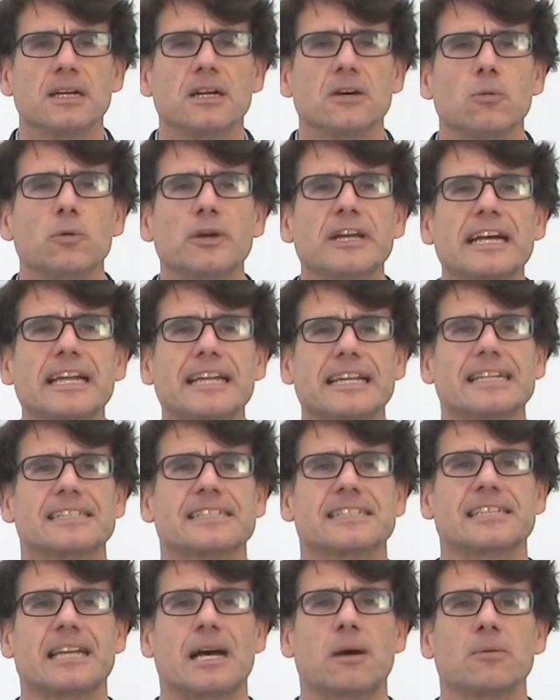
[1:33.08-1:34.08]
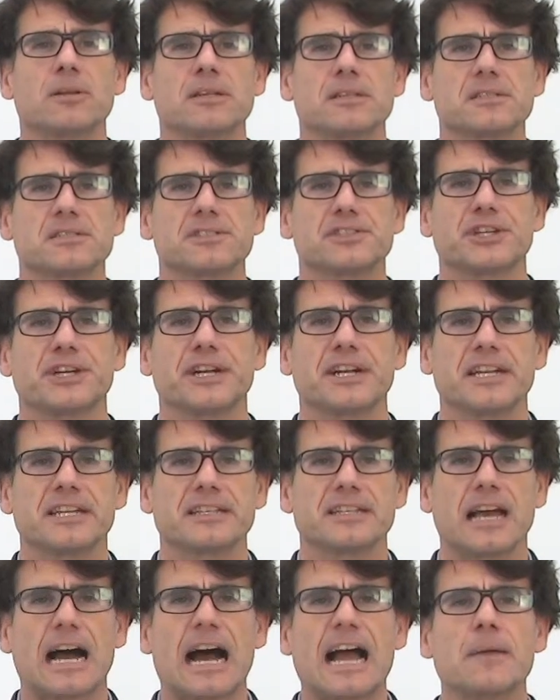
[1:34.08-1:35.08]
We can
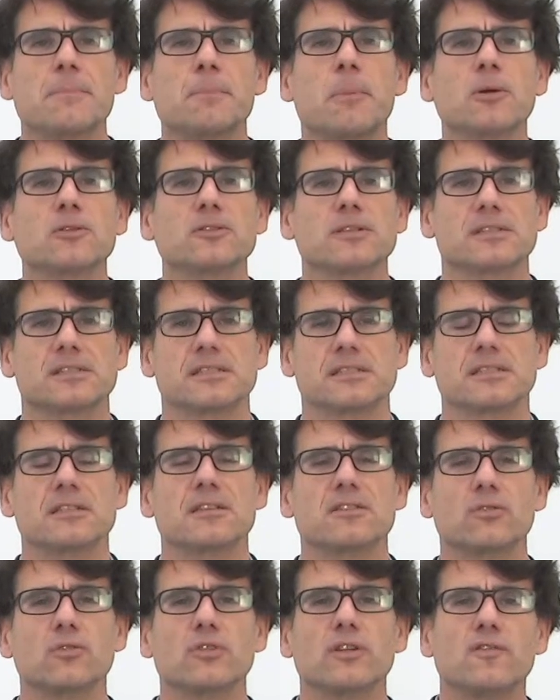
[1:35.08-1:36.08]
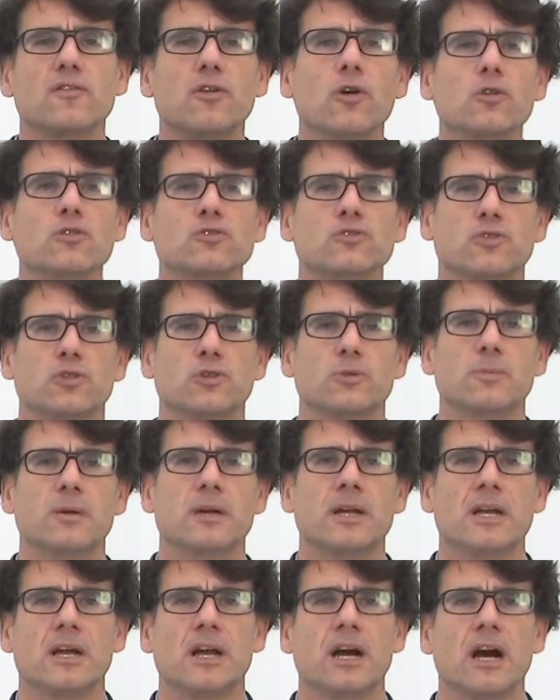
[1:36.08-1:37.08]
generate hypotheses through the focus group,
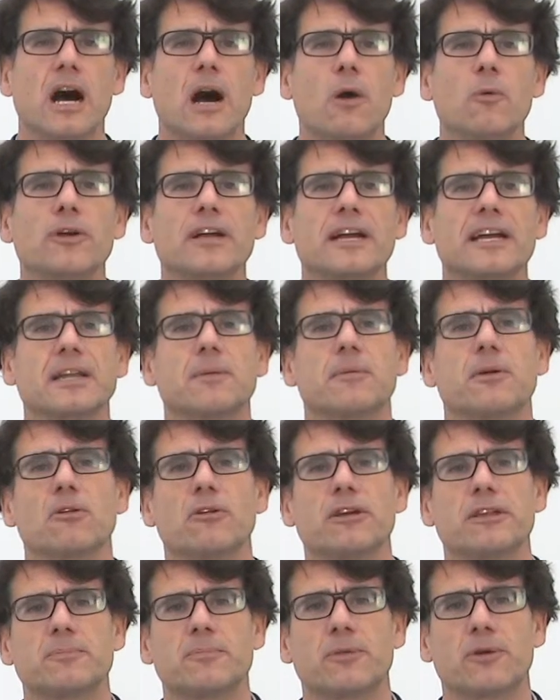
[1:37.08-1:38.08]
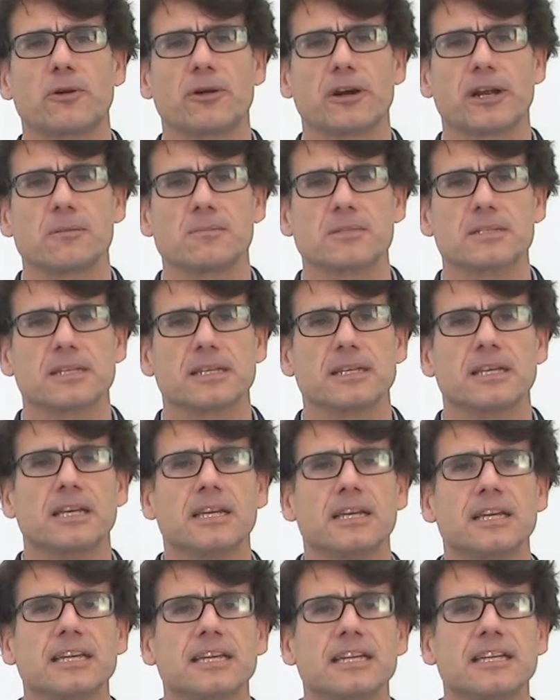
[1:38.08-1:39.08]
and we can evaluate programs.
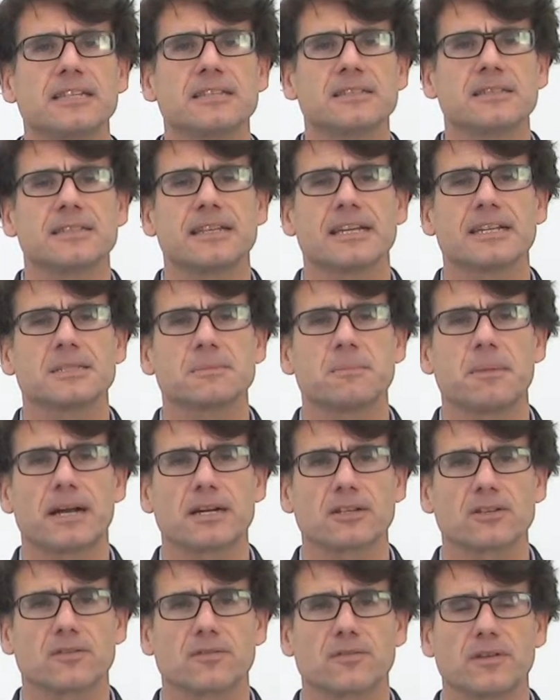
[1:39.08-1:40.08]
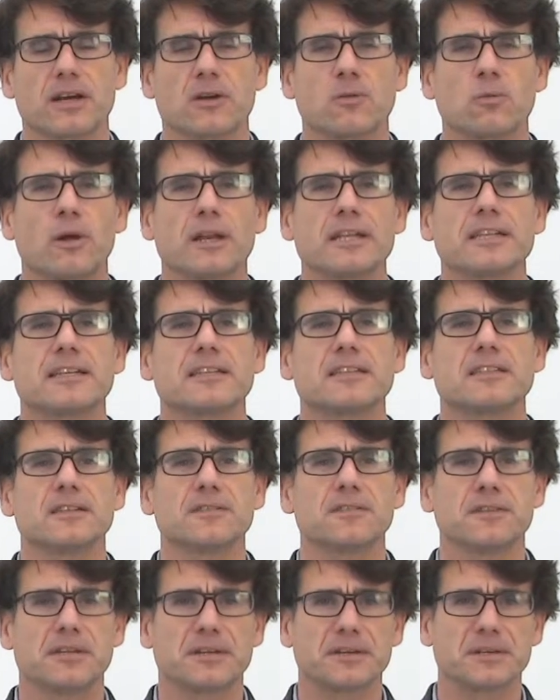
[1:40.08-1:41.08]
It takes part of a
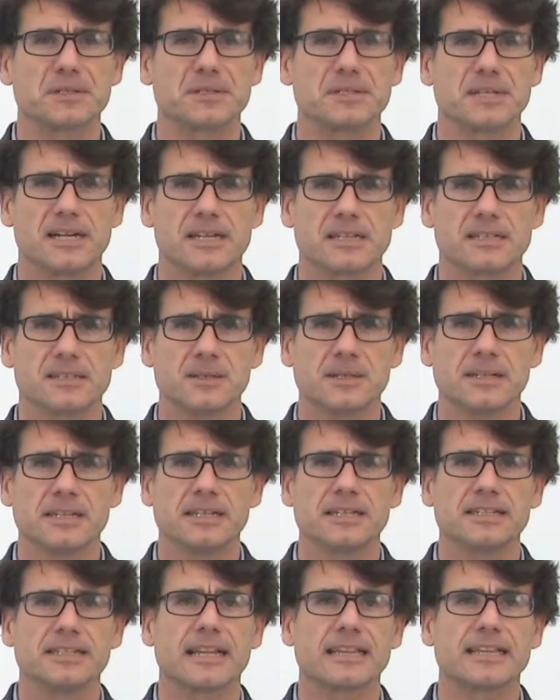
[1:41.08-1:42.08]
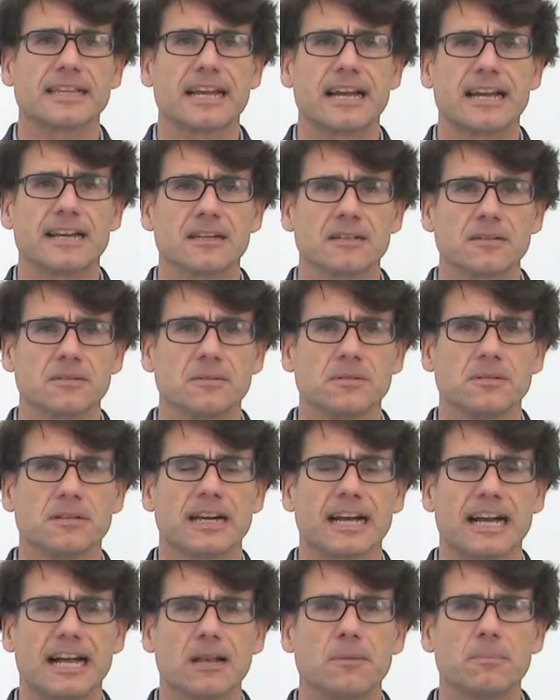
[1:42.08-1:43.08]
qualitative research that can
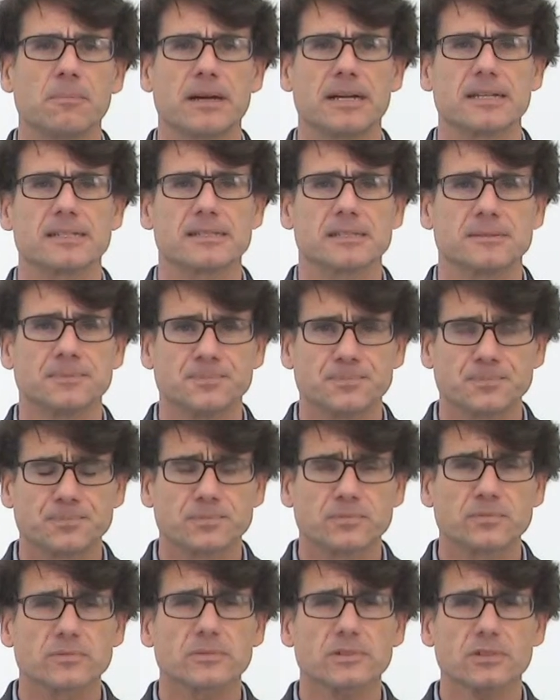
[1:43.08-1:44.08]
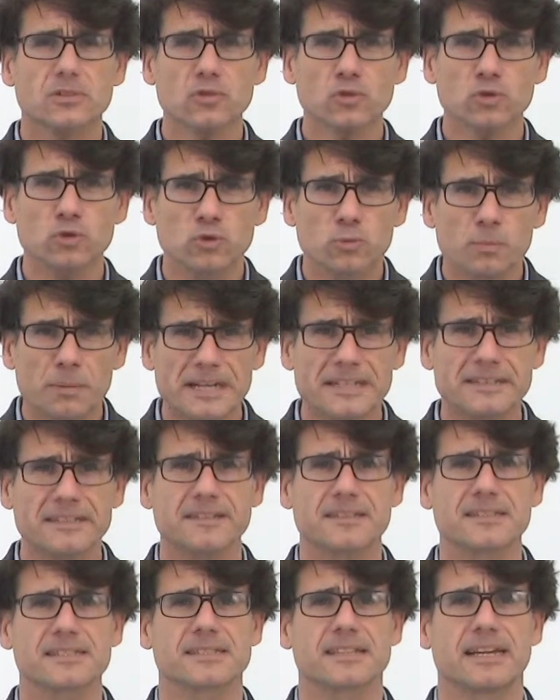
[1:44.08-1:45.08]
help us to better
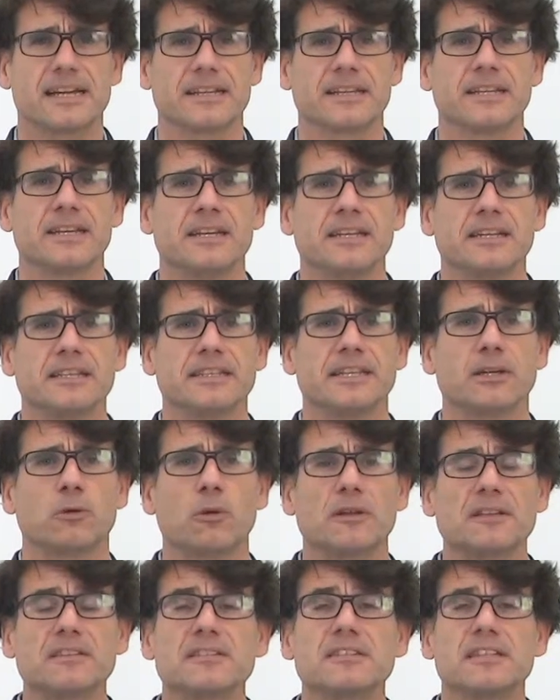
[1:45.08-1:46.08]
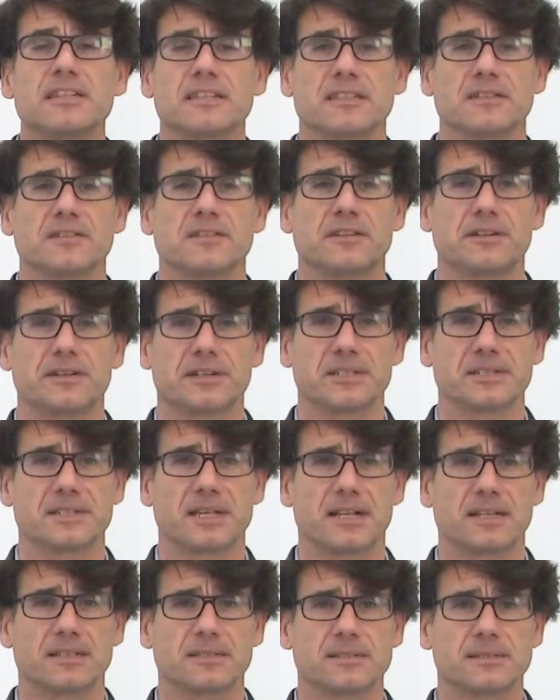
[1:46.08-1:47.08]
understand the quantitative
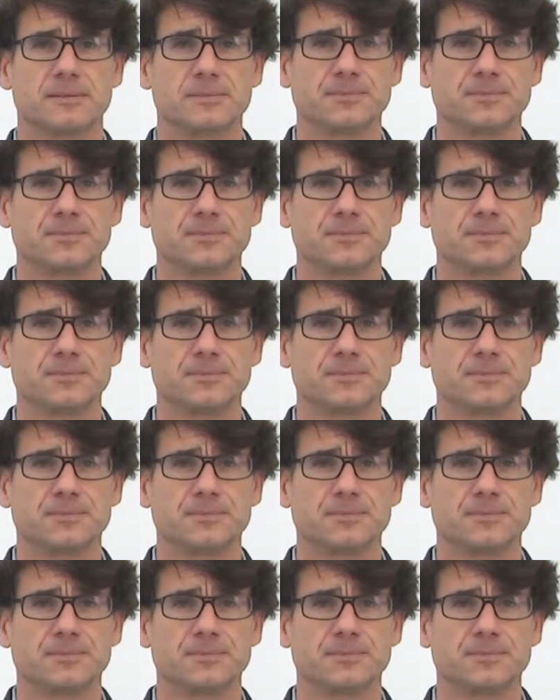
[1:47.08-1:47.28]
results.